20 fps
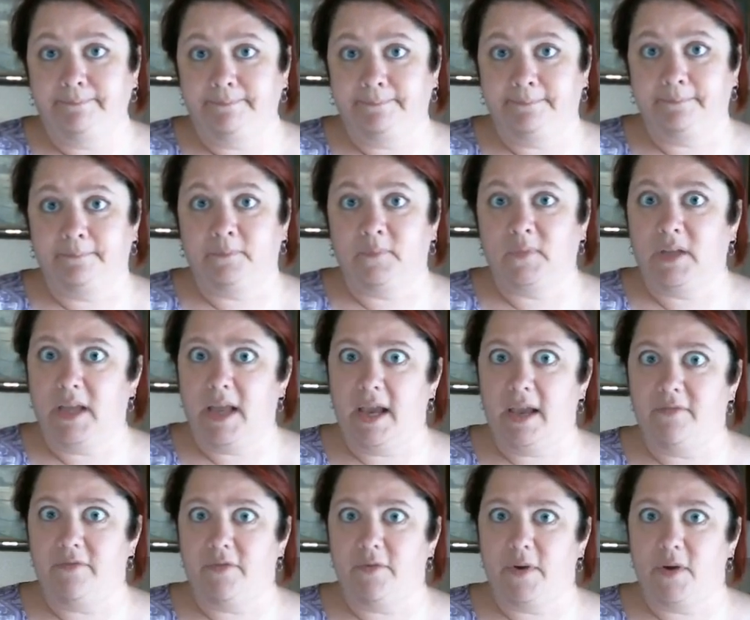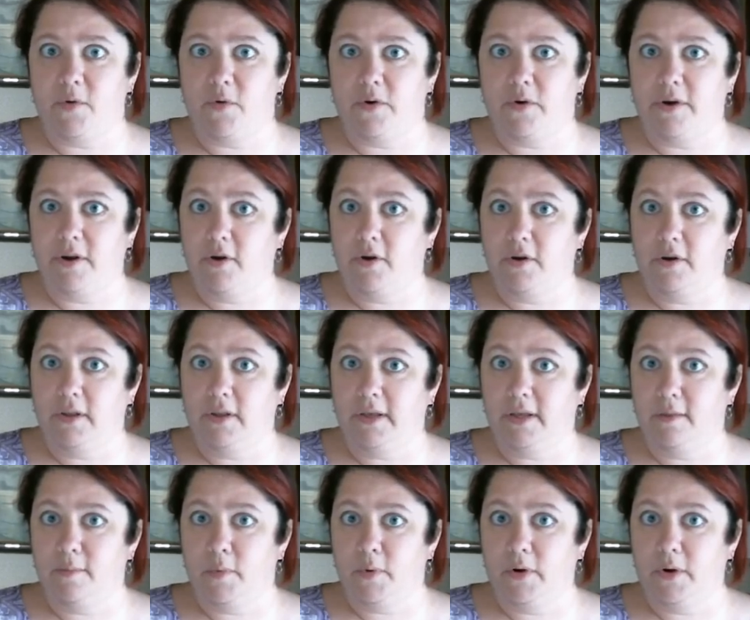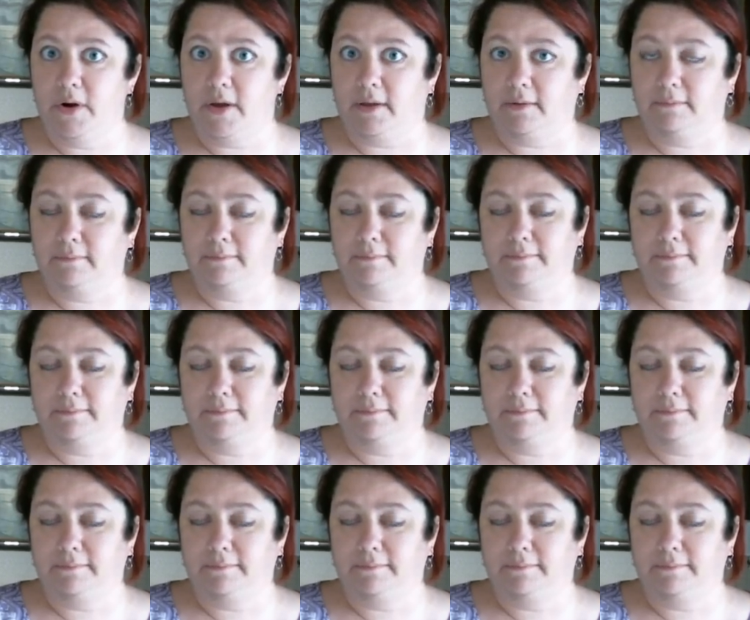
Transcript: Hmm, yay for recording early in the morning.